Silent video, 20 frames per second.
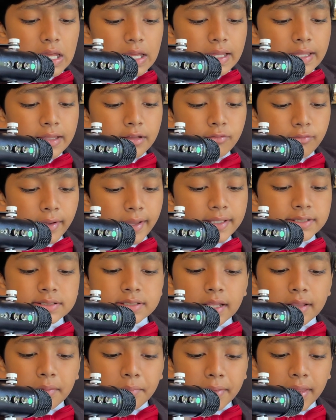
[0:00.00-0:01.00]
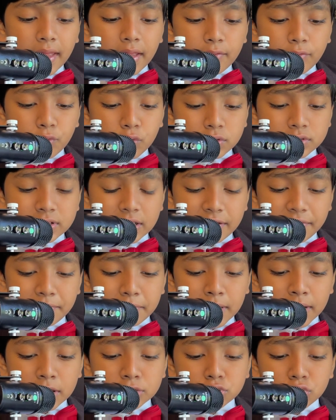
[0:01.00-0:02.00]
He raised the demand for Chief
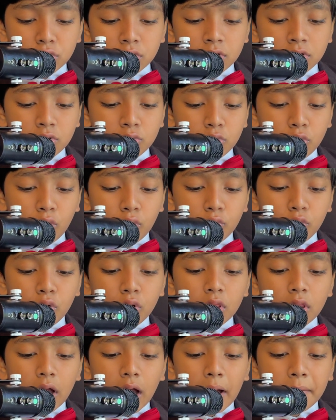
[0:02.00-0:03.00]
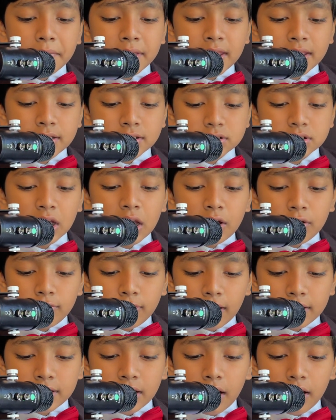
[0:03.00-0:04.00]
Minister Nurul Amin's
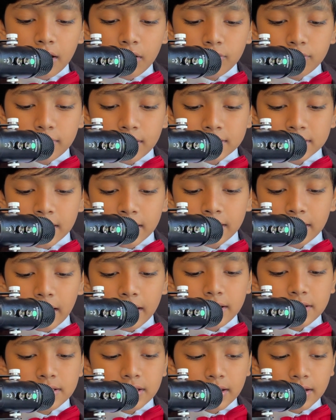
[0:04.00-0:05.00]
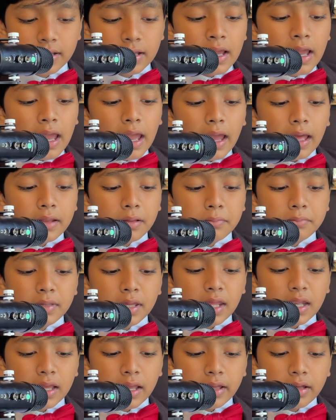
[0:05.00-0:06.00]
resignation at a
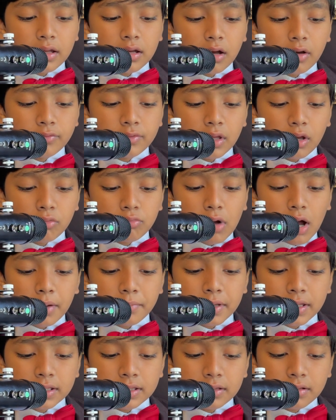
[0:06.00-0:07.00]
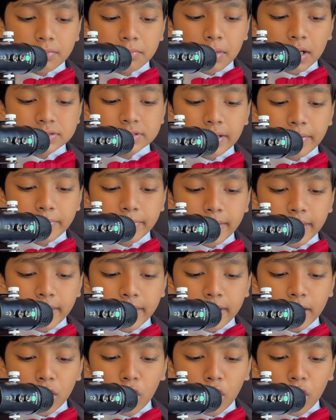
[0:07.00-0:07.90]
meeting of the Awami Muslim League in